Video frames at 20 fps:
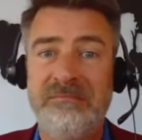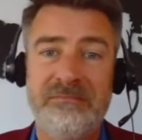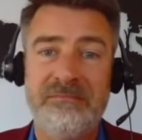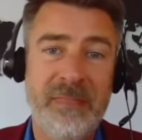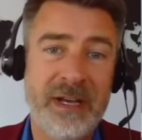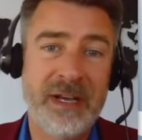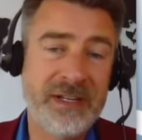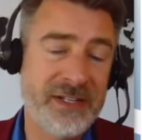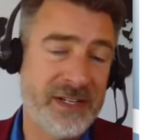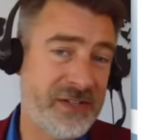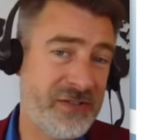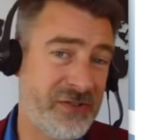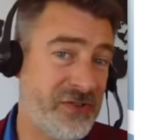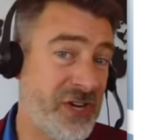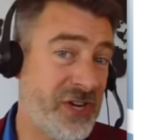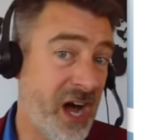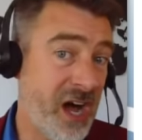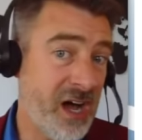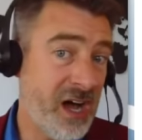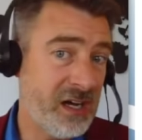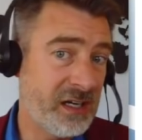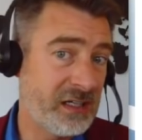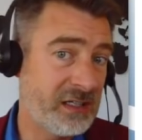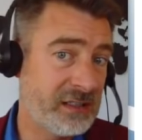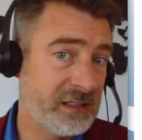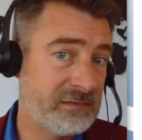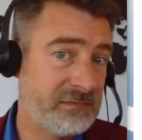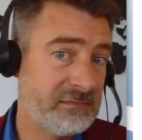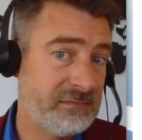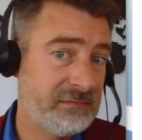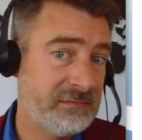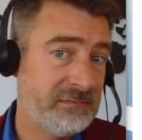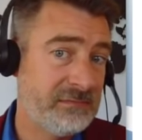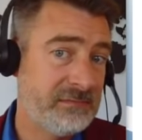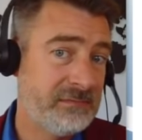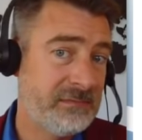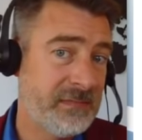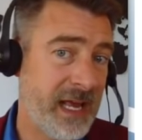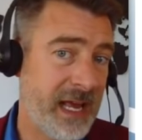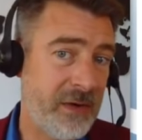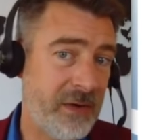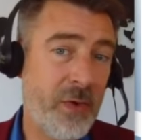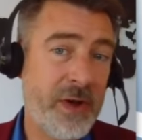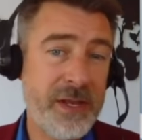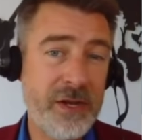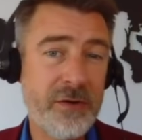Mexicans are young. And when